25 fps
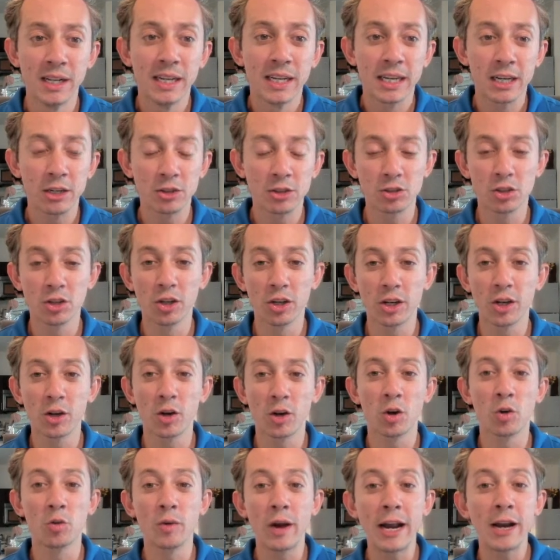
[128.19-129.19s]
Here's a look at
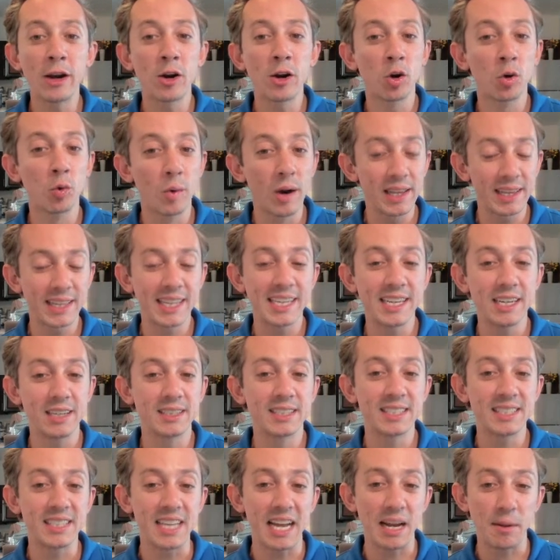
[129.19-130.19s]
our radar with the
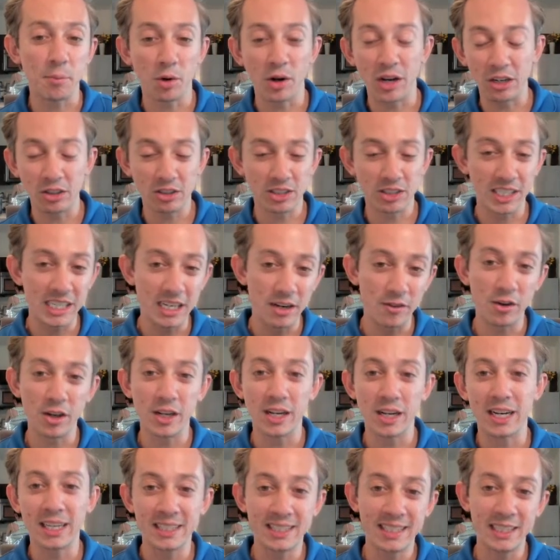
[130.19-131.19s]
unstable air to give you an
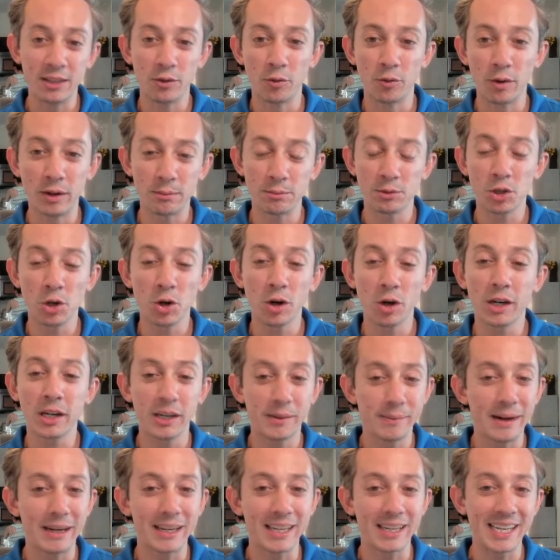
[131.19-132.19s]
idea of what I'm talking
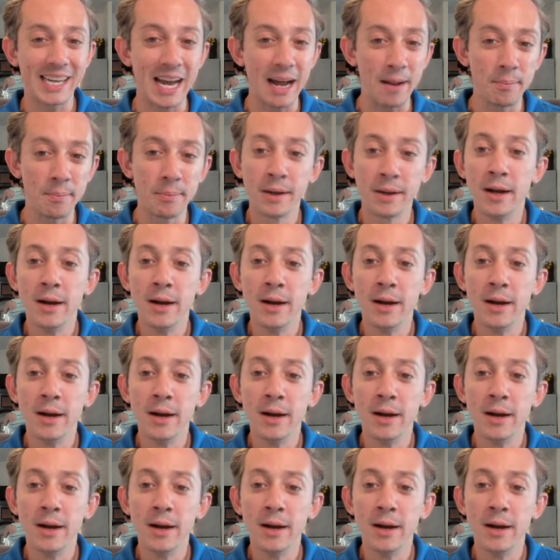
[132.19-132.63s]
about again.